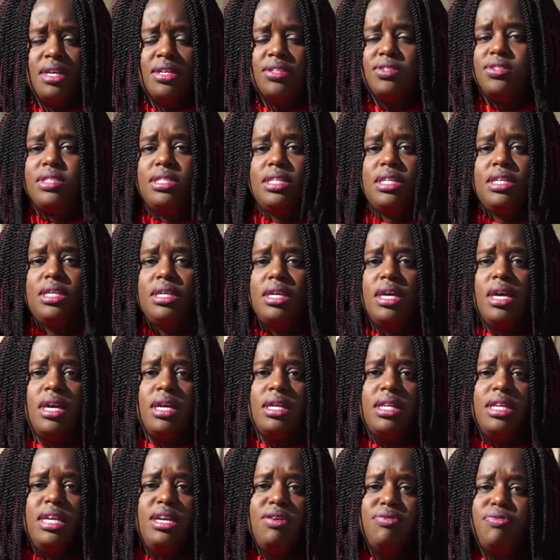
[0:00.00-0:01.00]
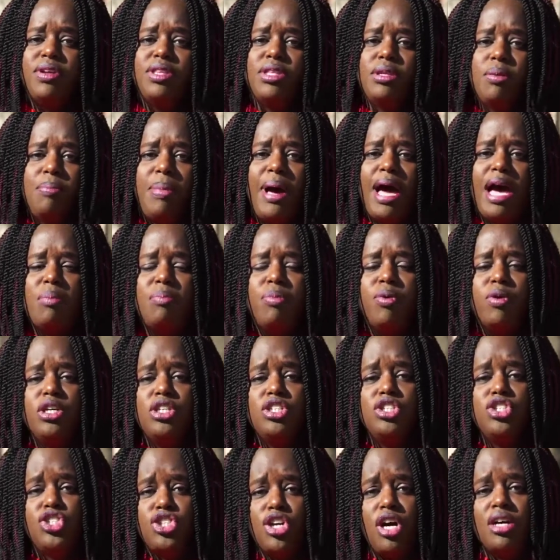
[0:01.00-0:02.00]
See, even the Bible
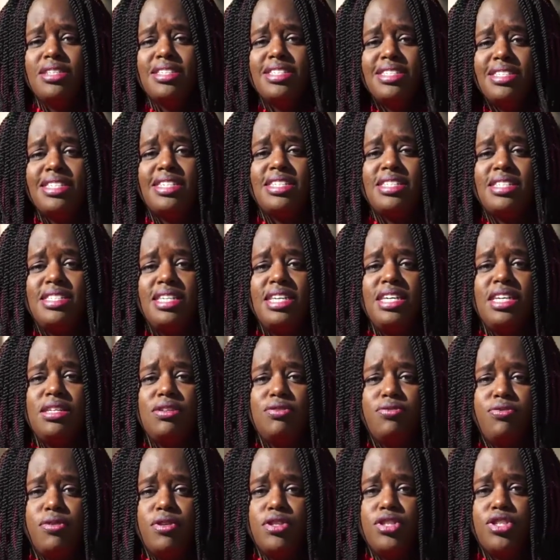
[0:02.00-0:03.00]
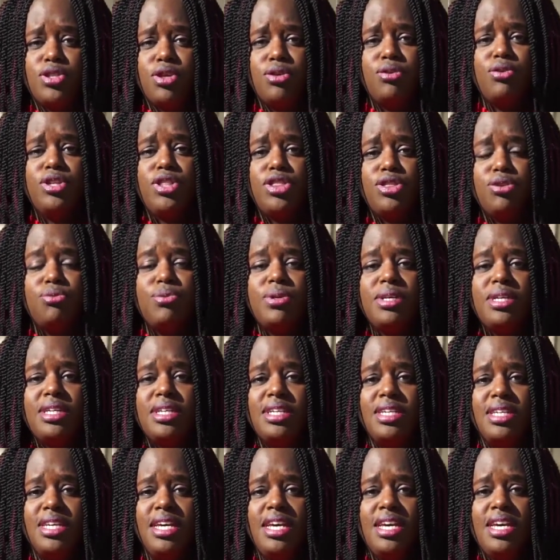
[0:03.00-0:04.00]
in John 16, verse
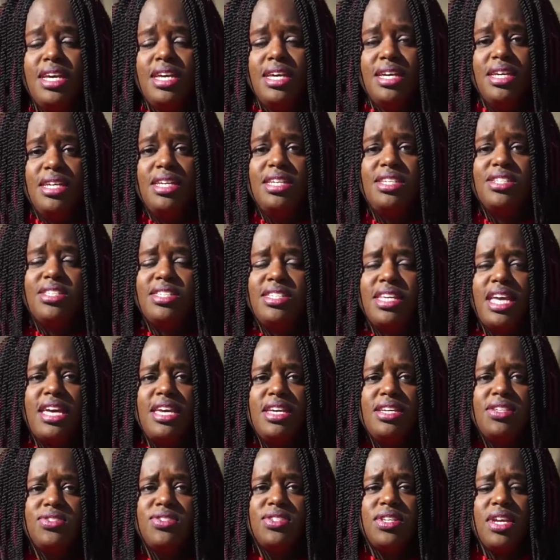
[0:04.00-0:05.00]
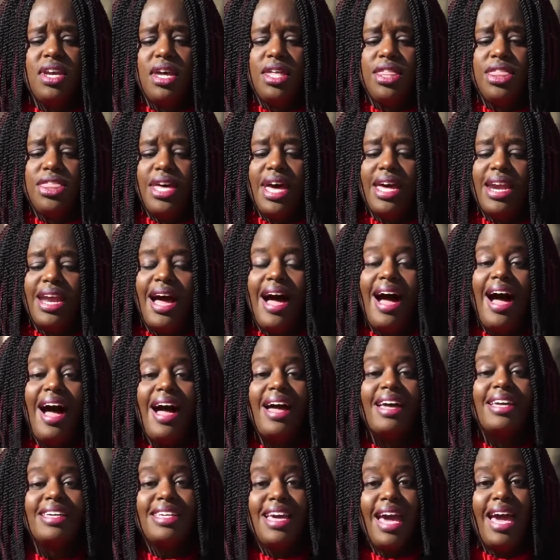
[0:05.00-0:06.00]
33, he says that
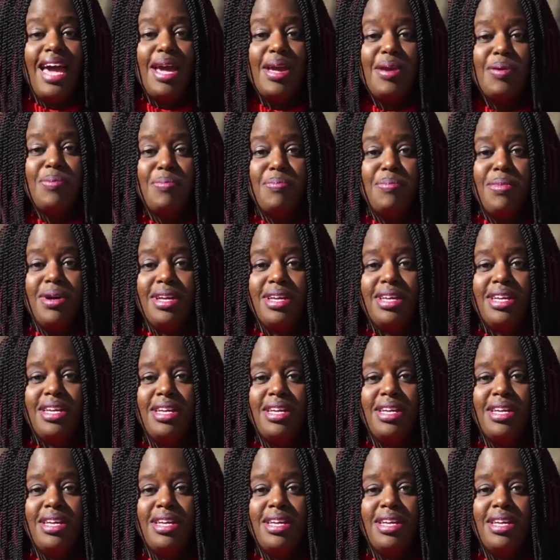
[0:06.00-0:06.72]
I came